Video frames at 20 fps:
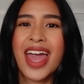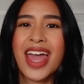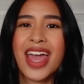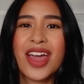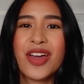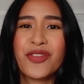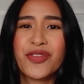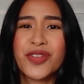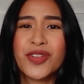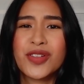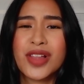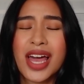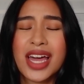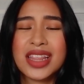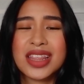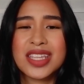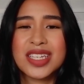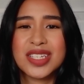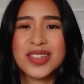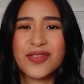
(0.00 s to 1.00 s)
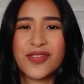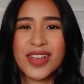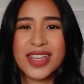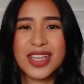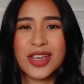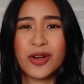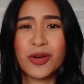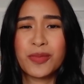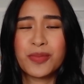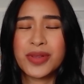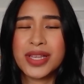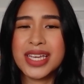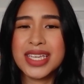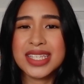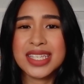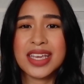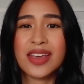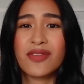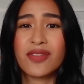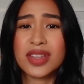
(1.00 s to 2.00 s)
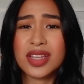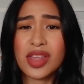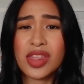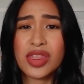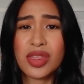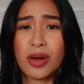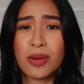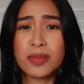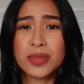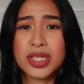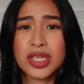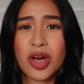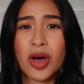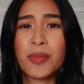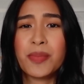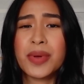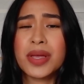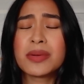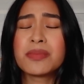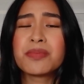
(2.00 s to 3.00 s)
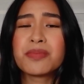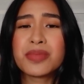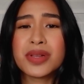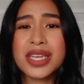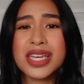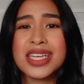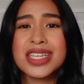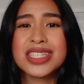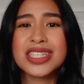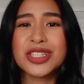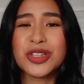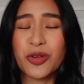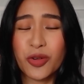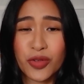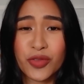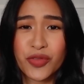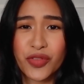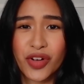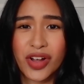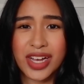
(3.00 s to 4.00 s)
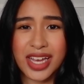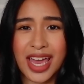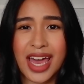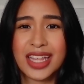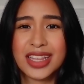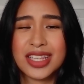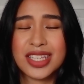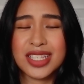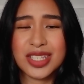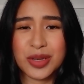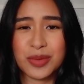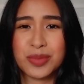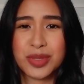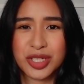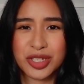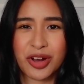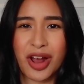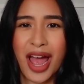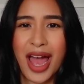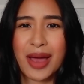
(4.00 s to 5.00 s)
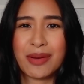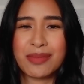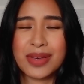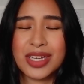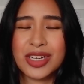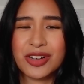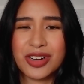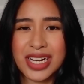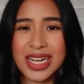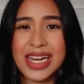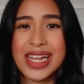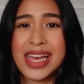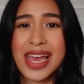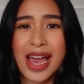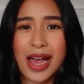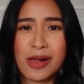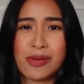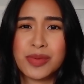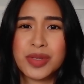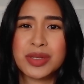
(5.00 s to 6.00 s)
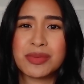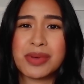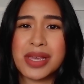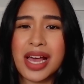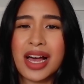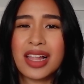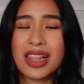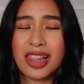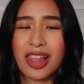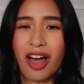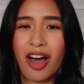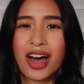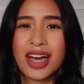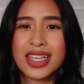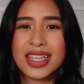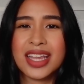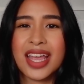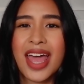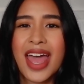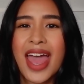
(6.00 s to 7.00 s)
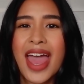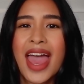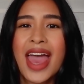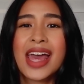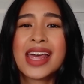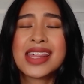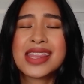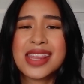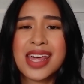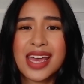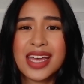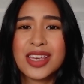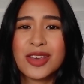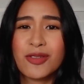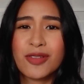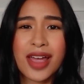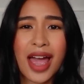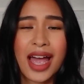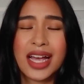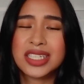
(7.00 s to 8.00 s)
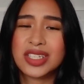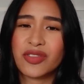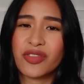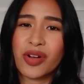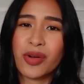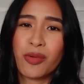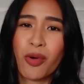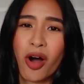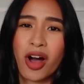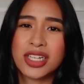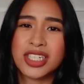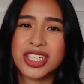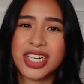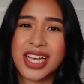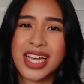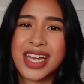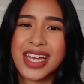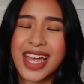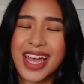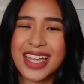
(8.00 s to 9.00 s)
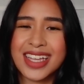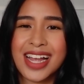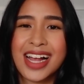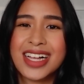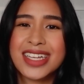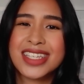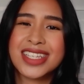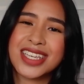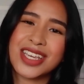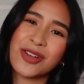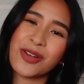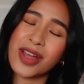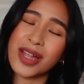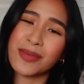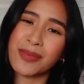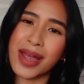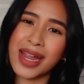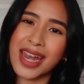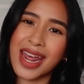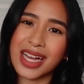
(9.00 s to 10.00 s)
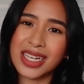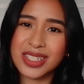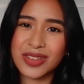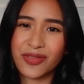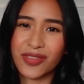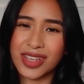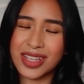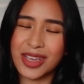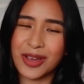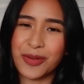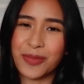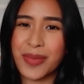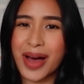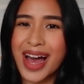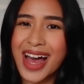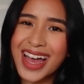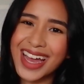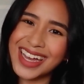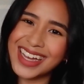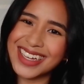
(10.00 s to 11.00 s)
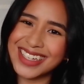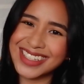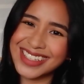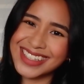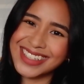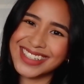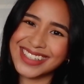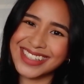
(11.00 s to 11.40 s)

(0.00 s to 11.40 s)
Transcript: If you like this video, please give it a thumbs up and please don't forget to subscribe. It really helps me a lot. Thank you guys for watching, and I'll see you in my next video. Bye!